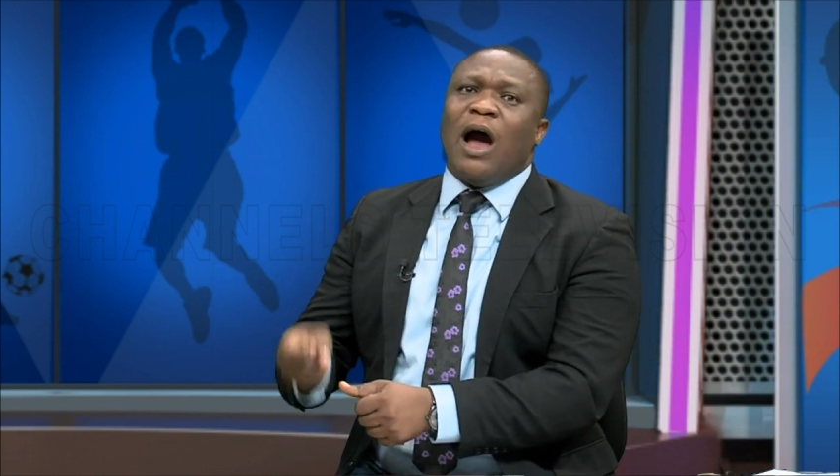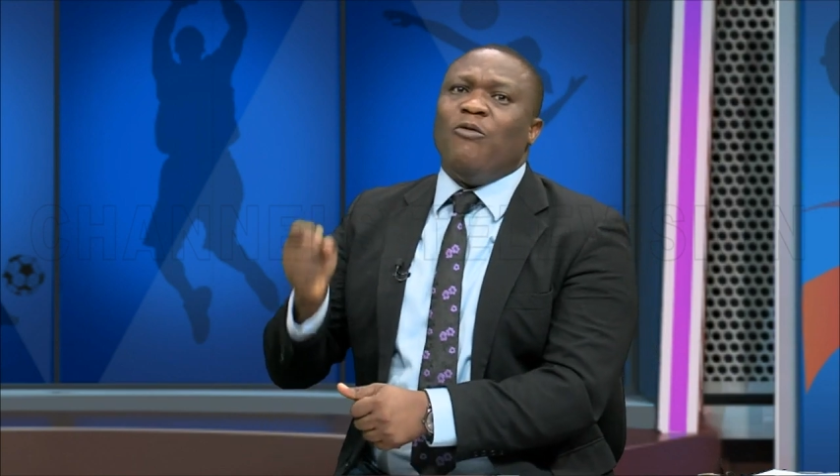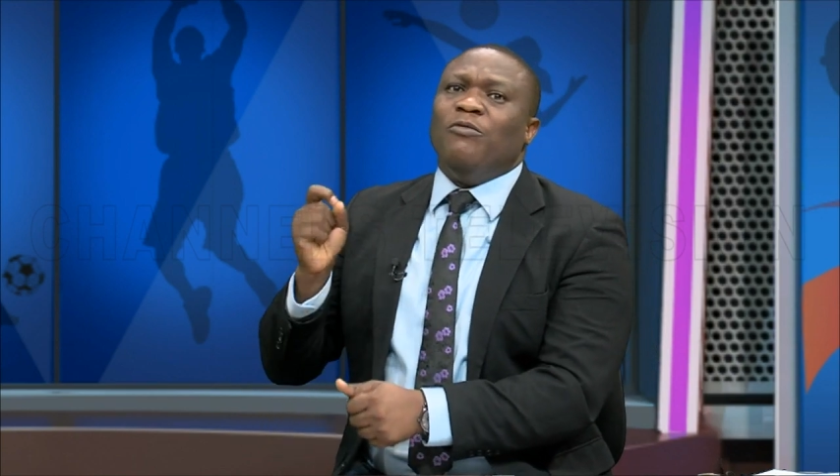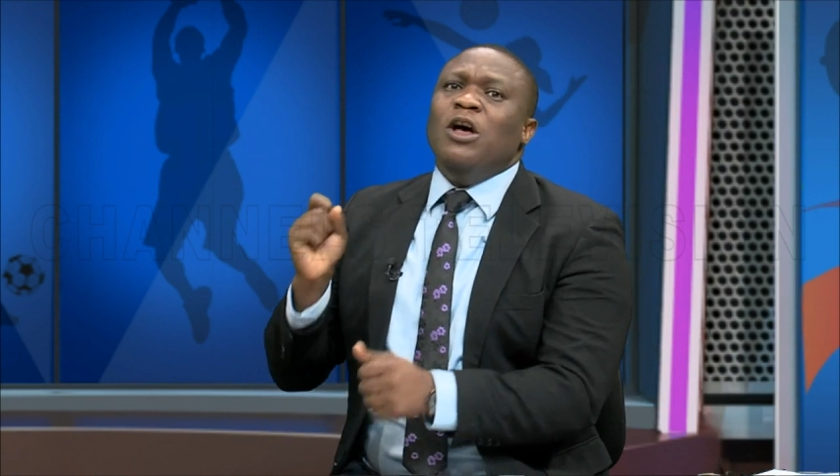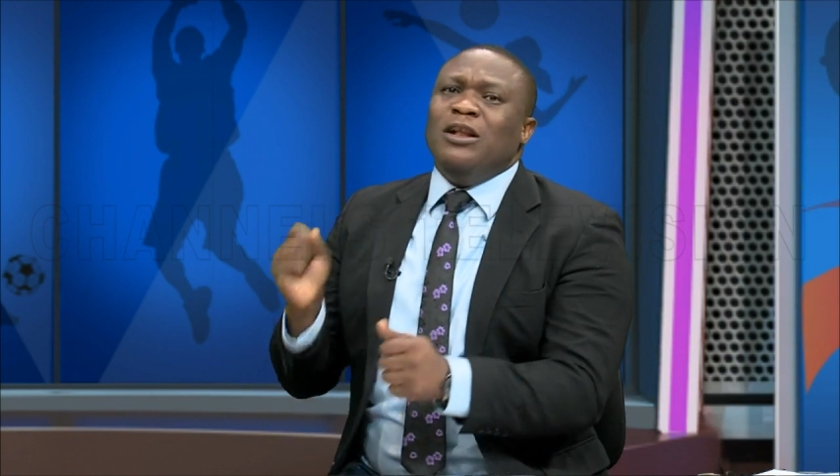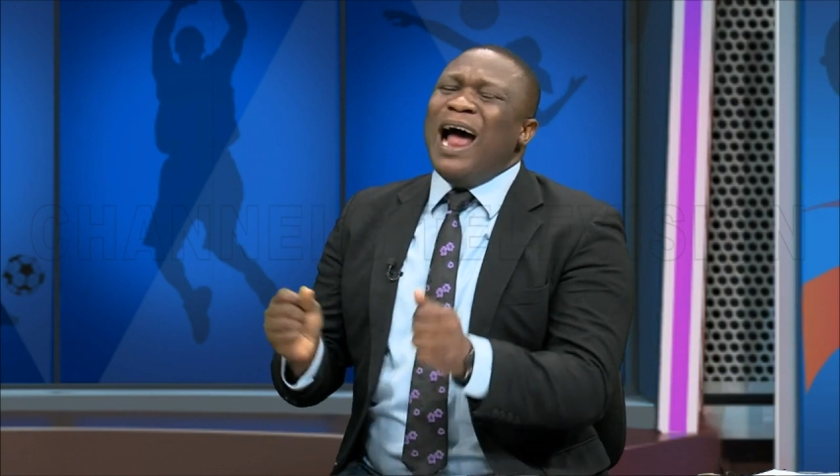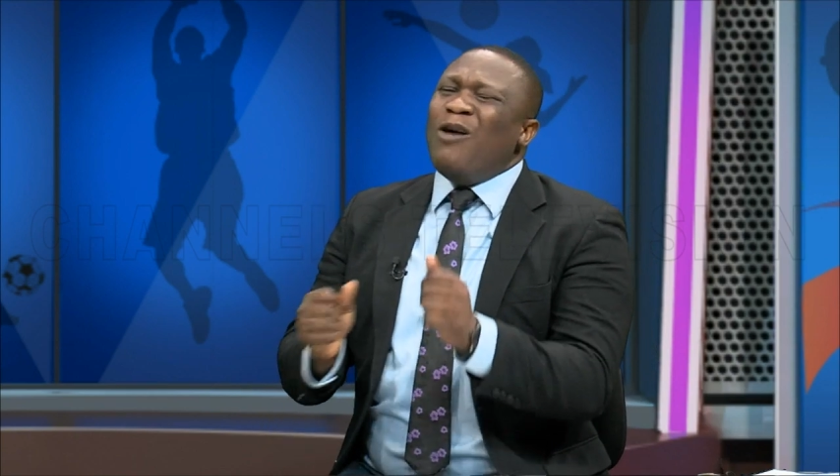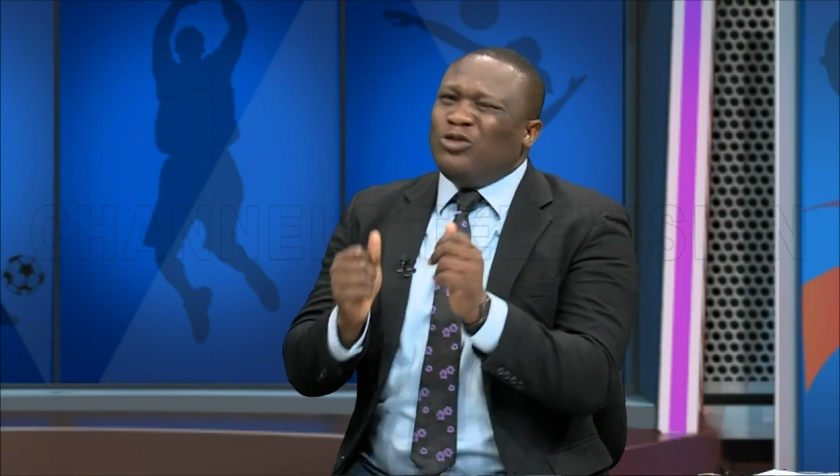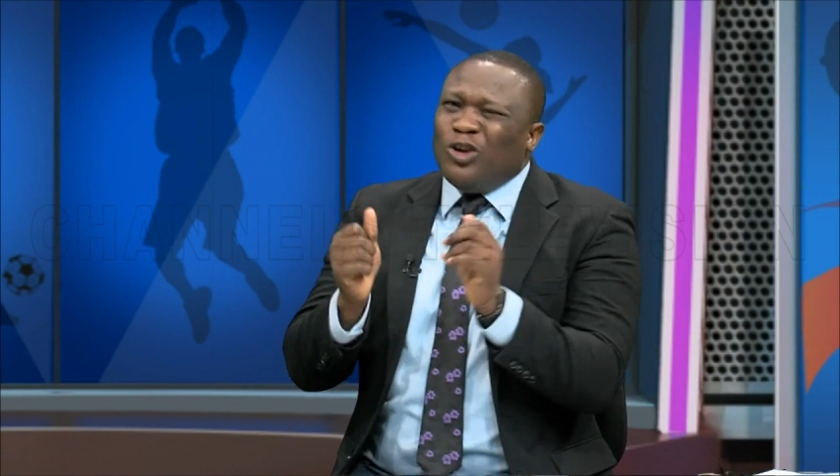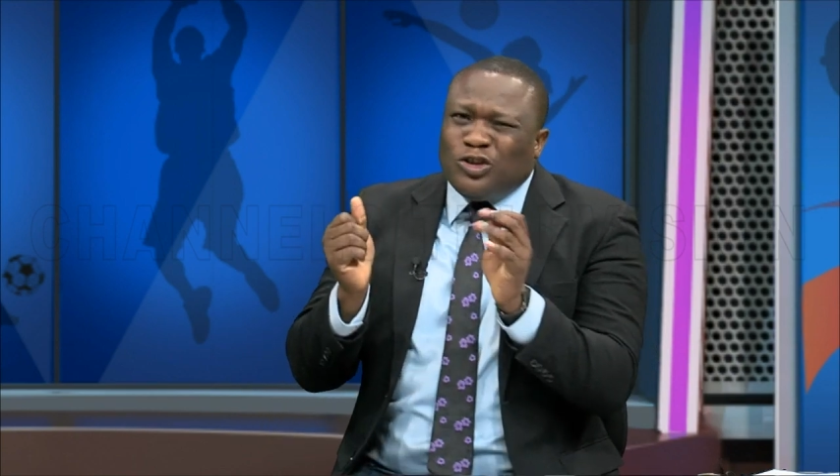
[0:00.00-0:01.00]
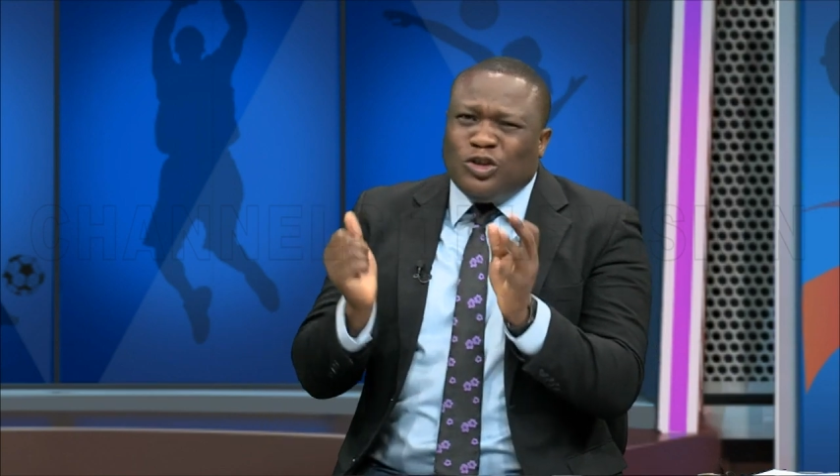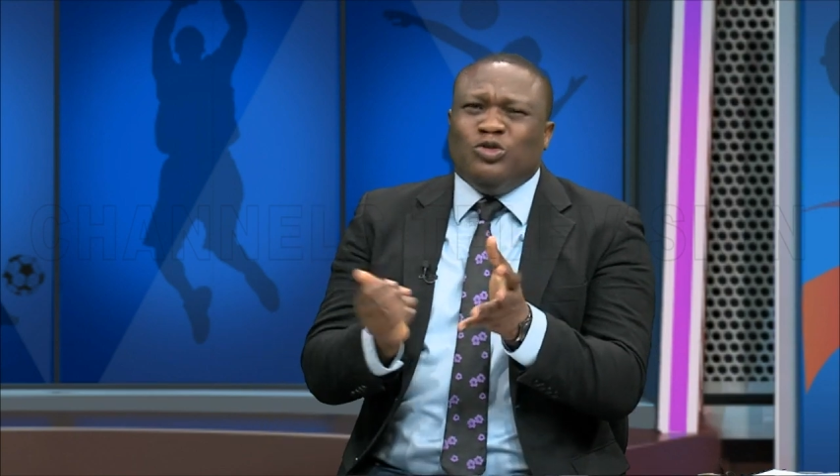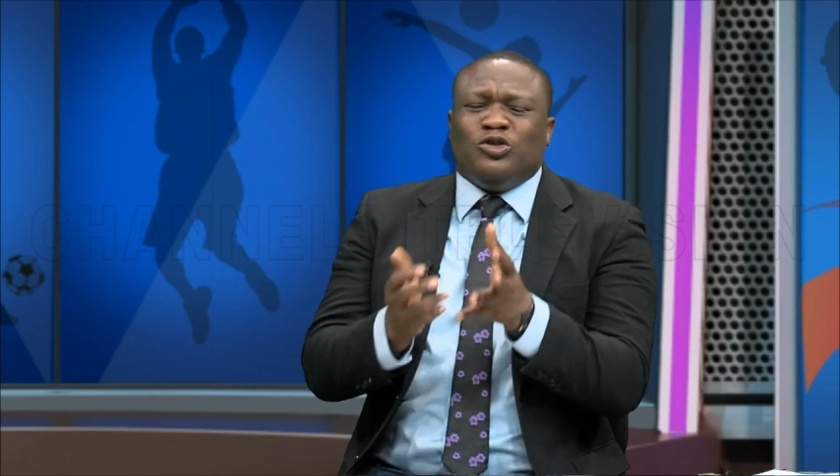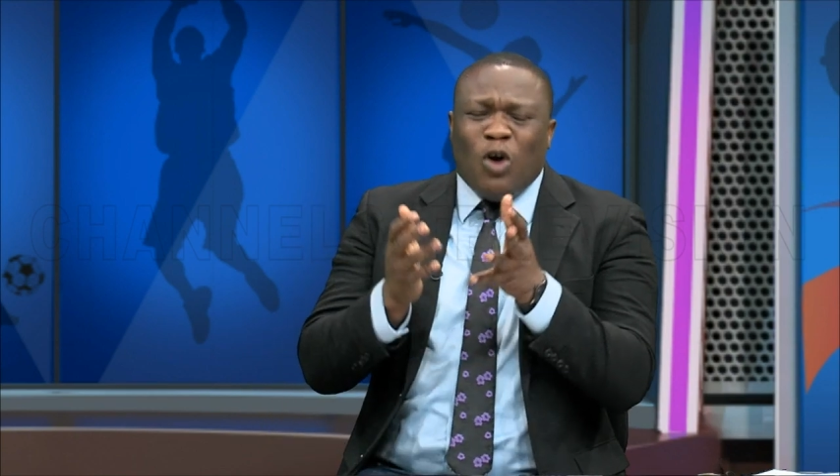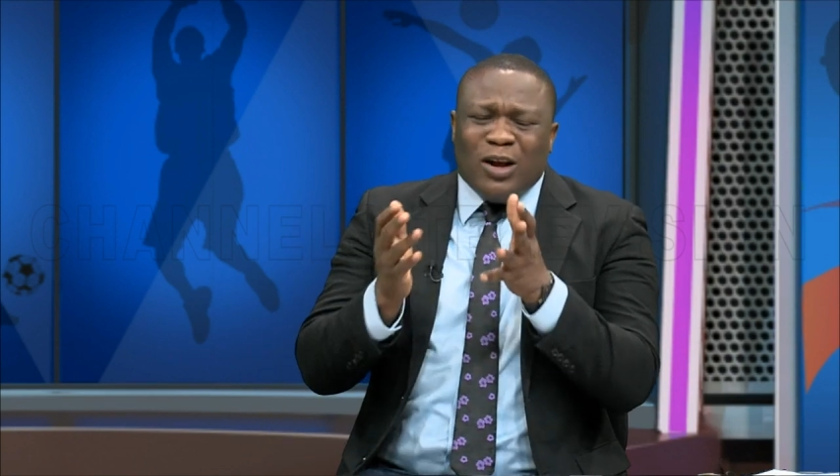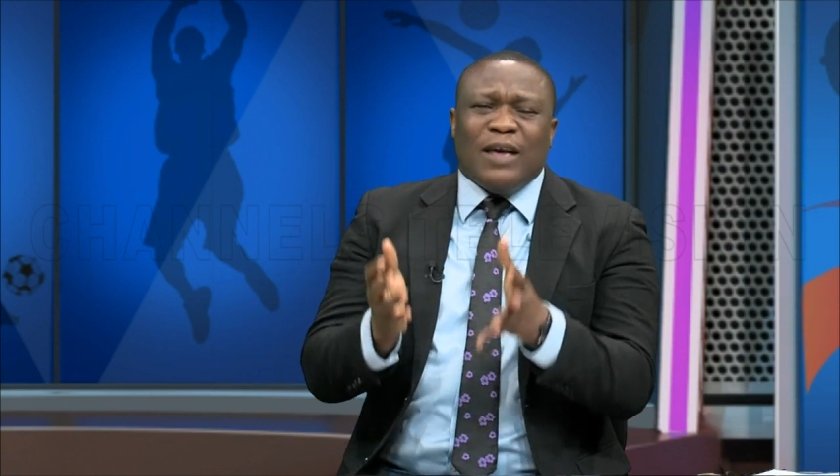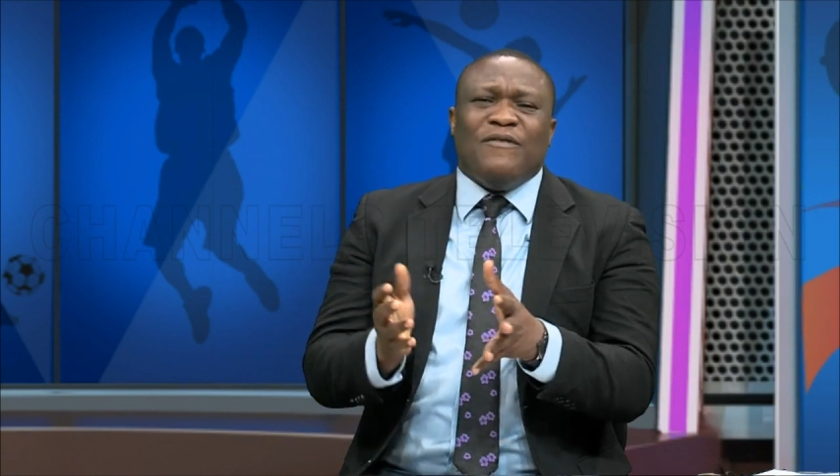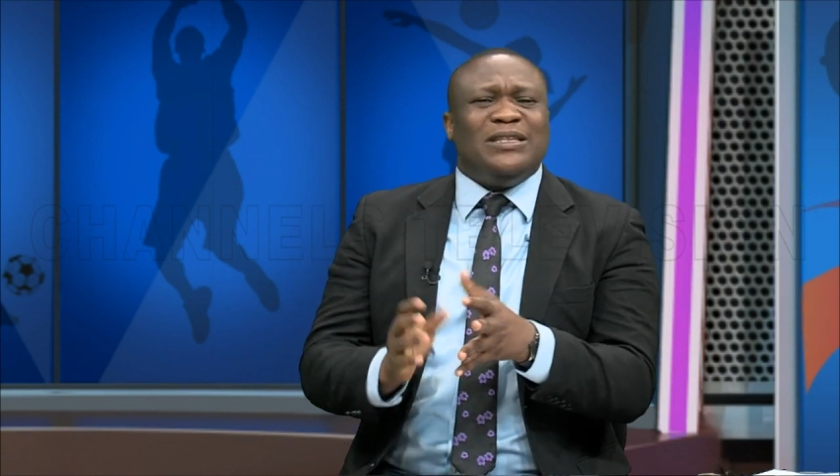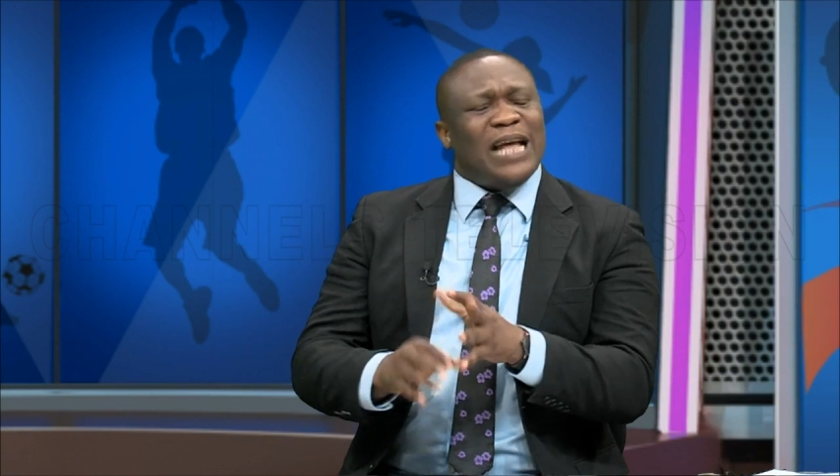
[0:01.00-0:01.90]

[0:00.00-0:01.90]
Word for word: that will just use God-given